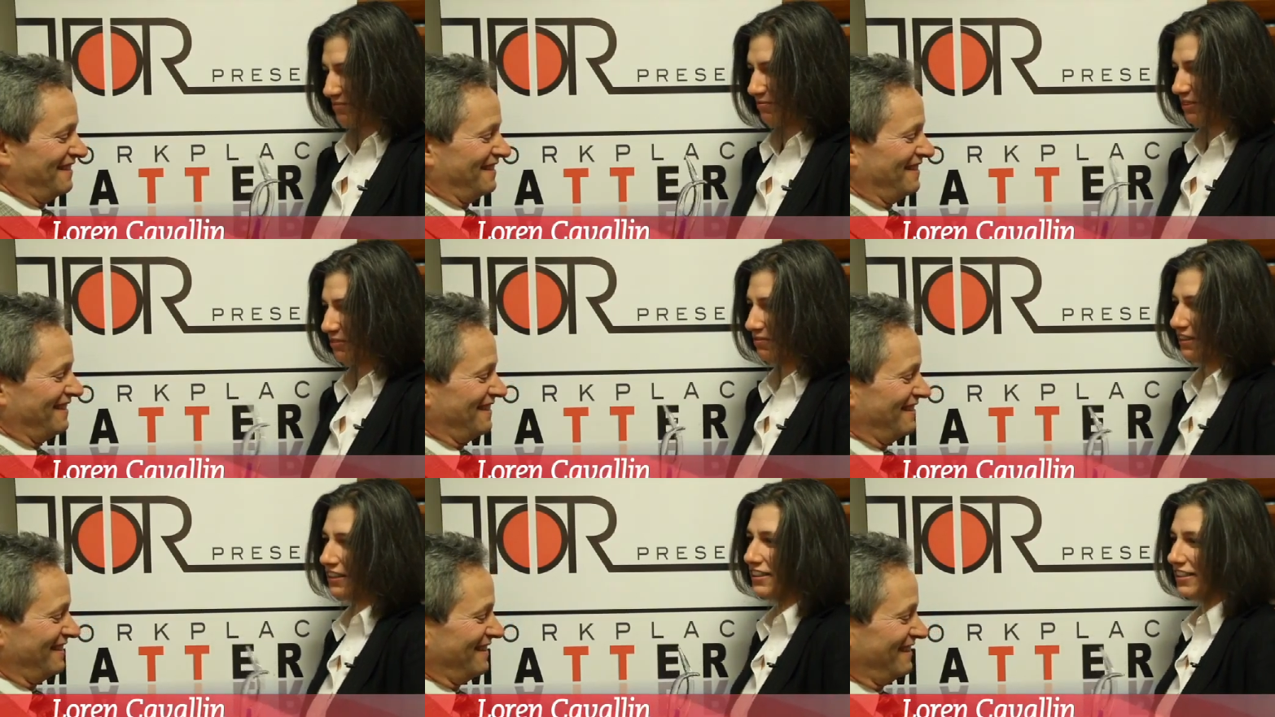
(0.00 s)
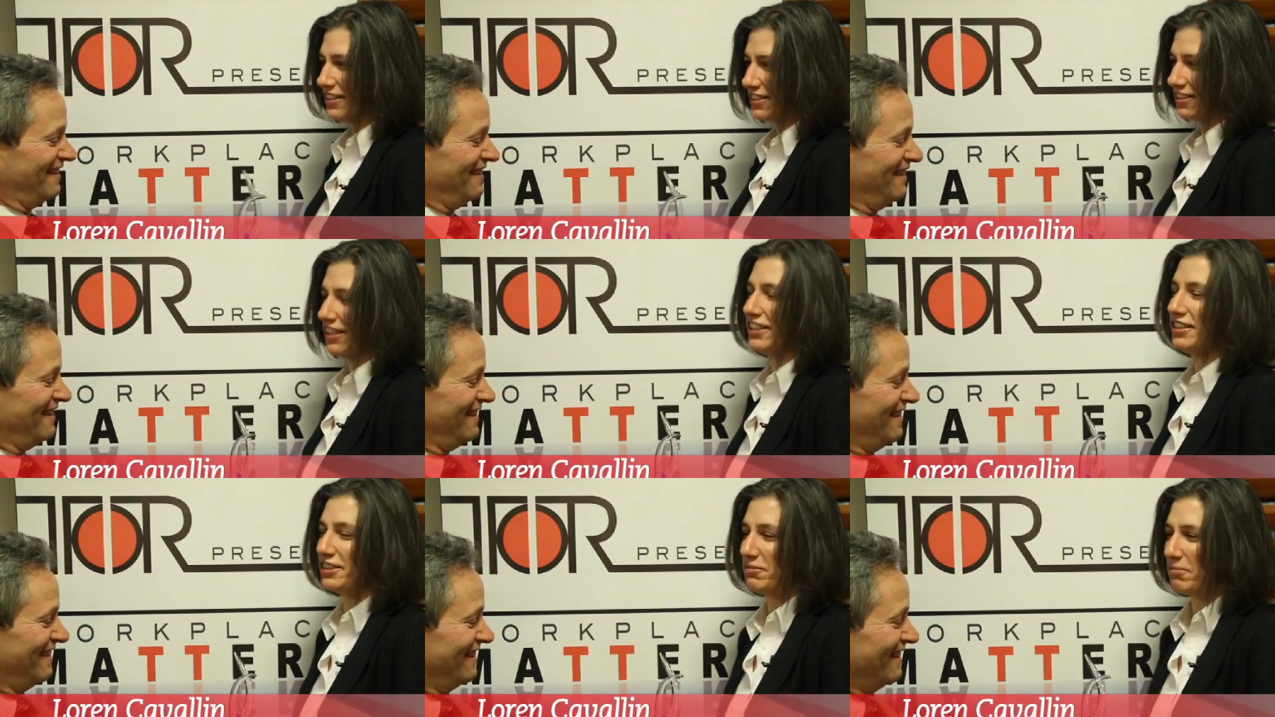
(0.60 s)
Speaker 1: We're very
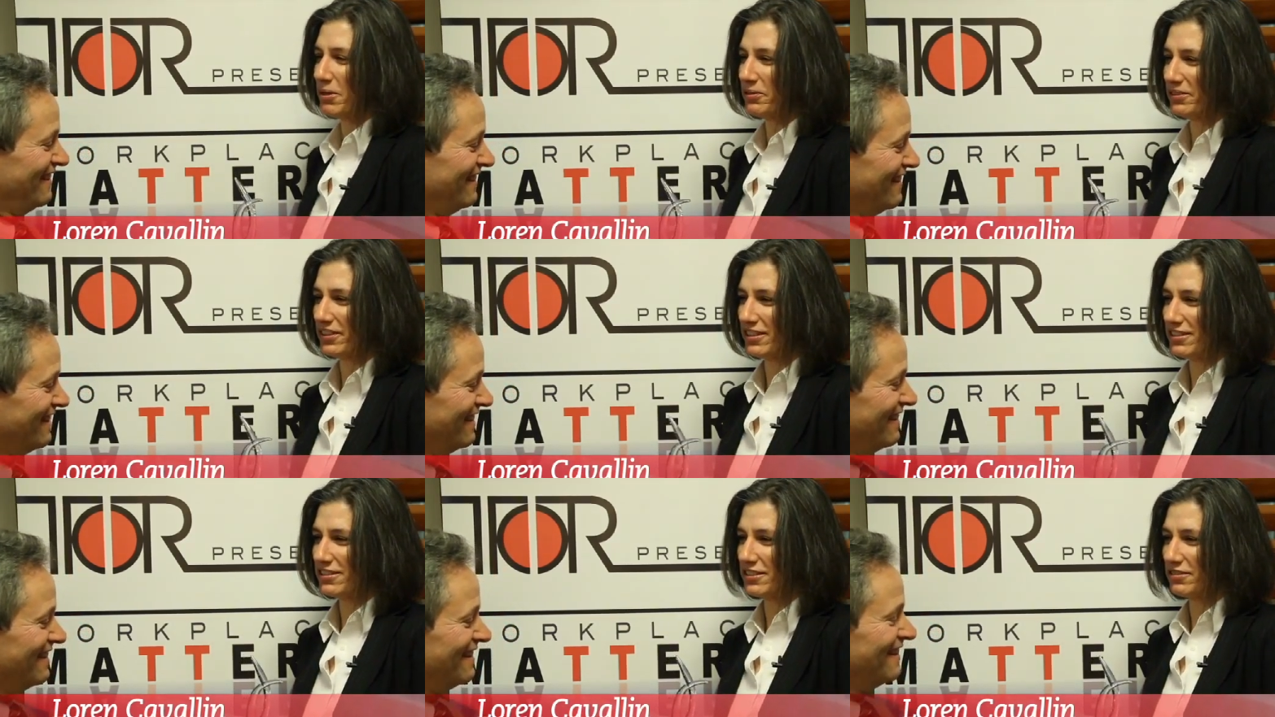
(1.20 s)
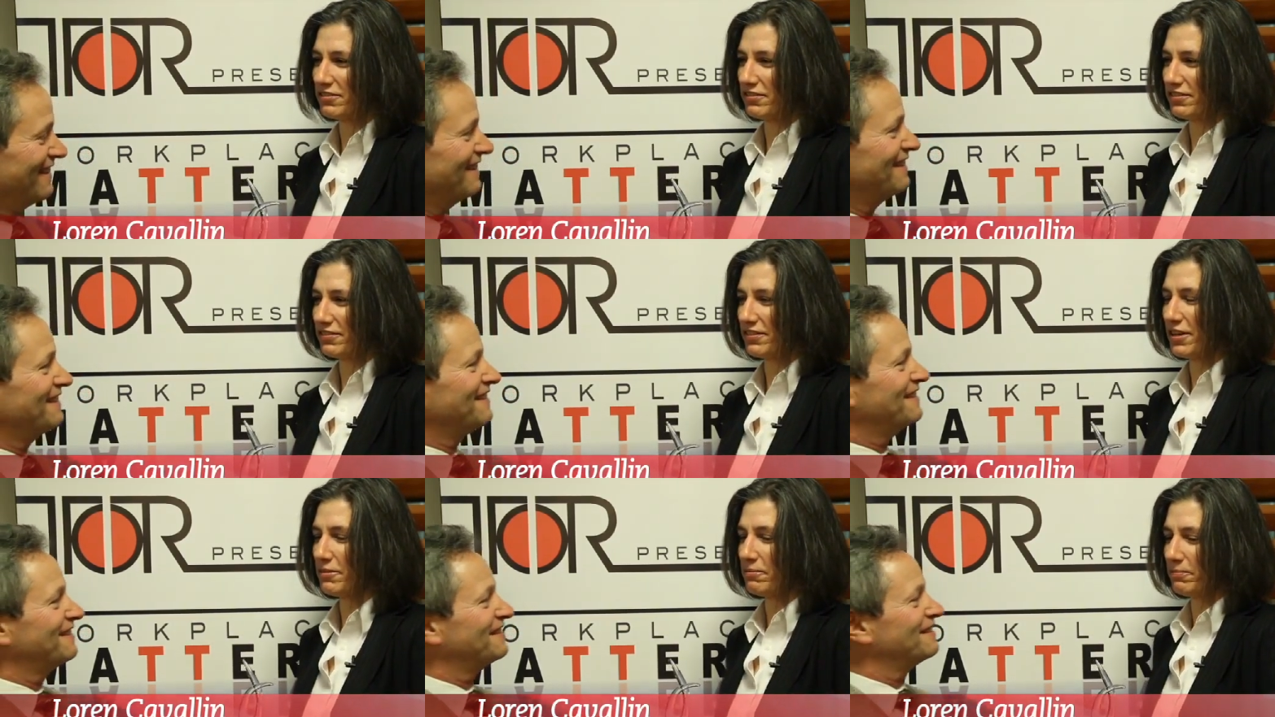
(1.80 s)
excited about this,
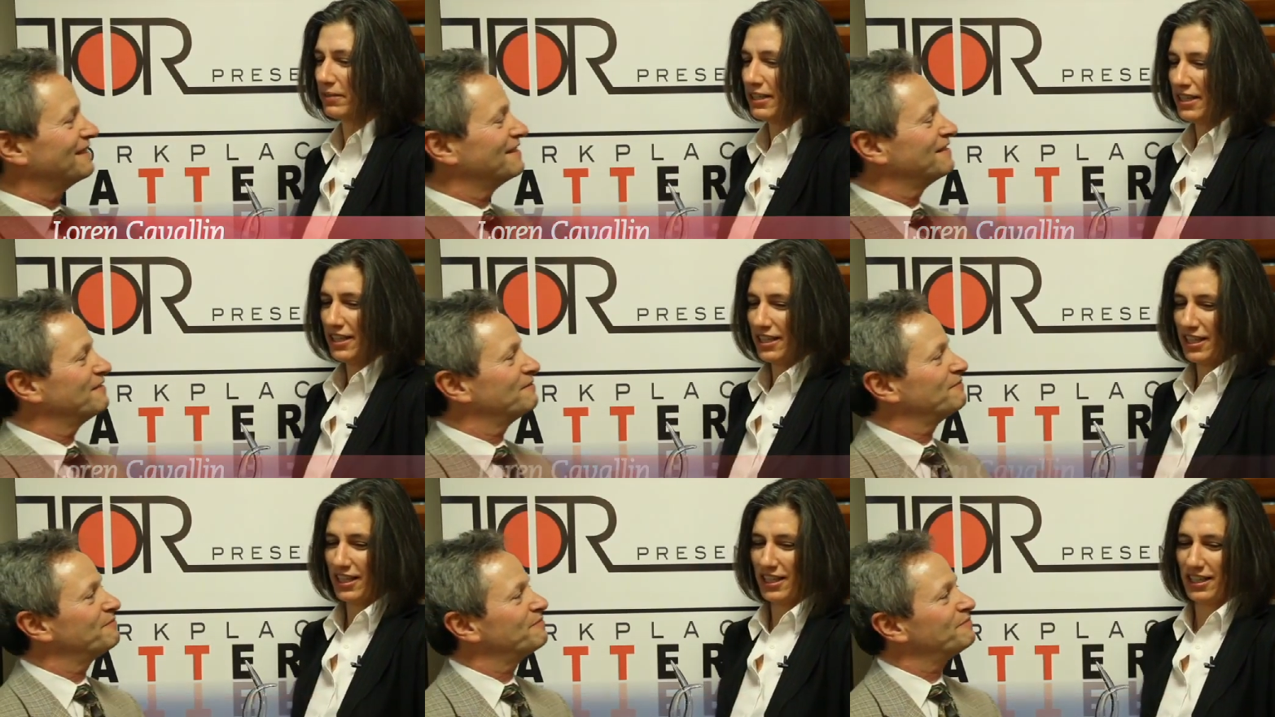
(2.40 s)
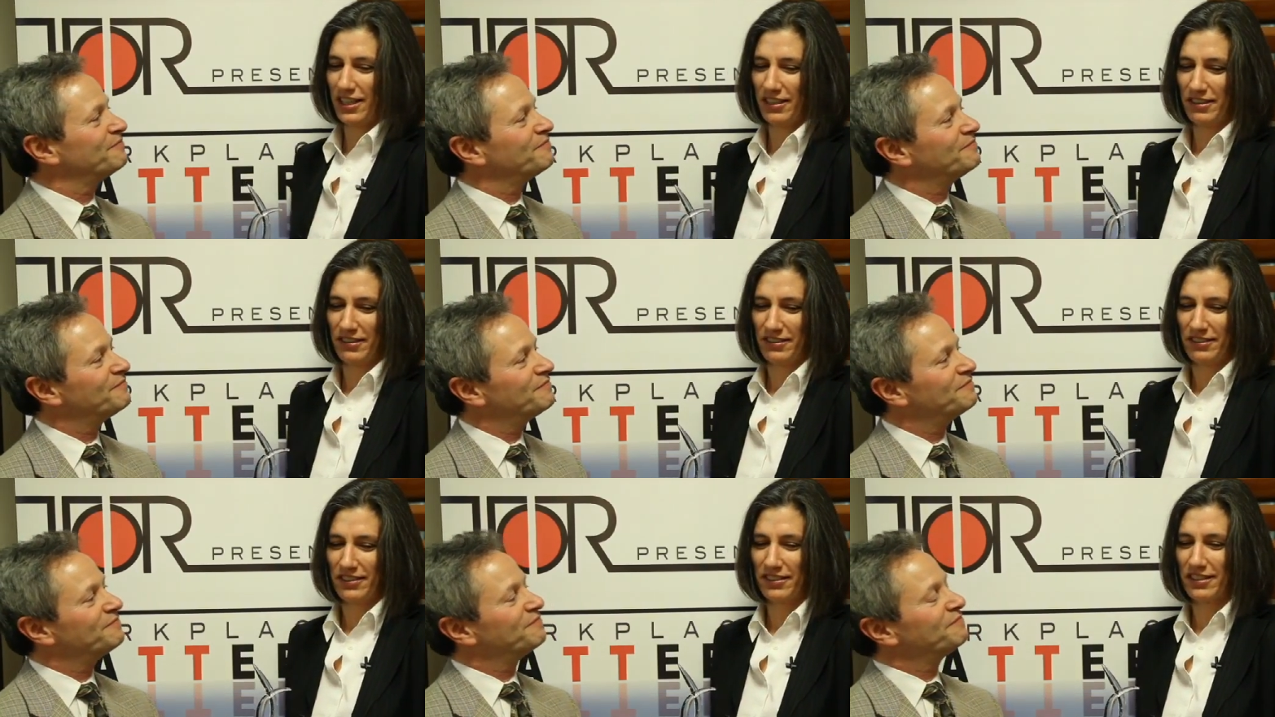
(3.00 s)
from
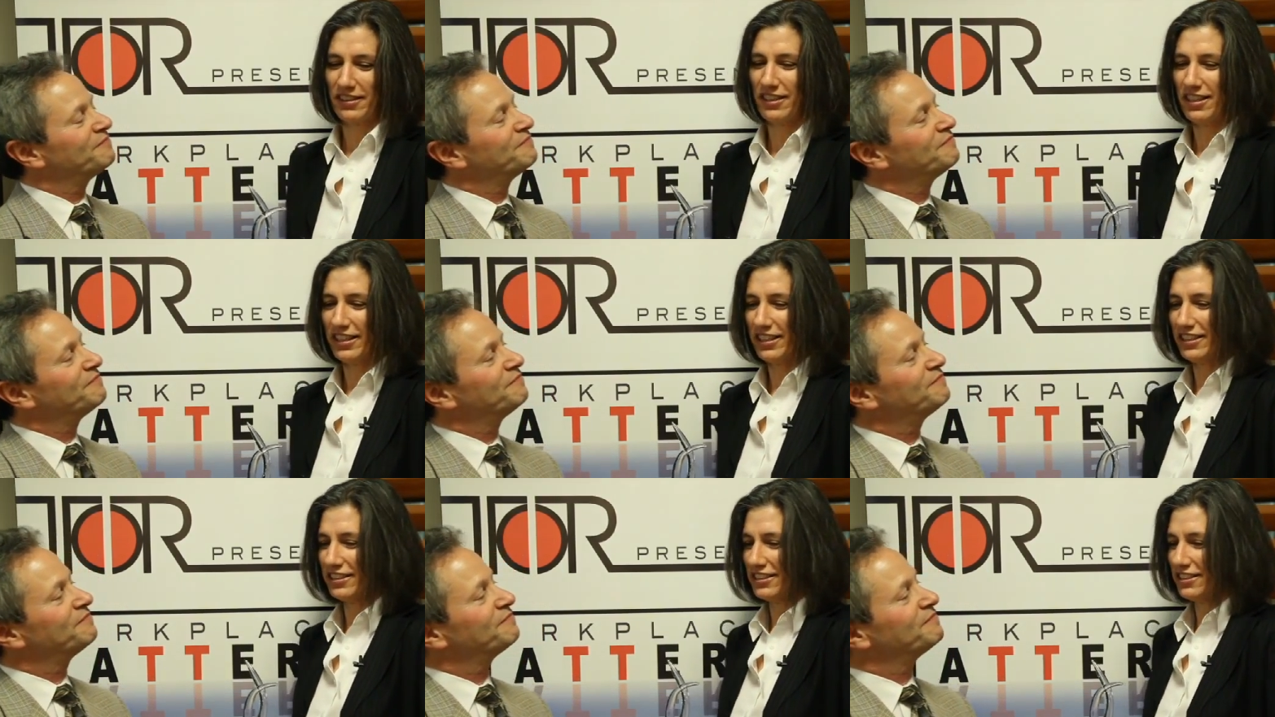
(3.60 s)
the client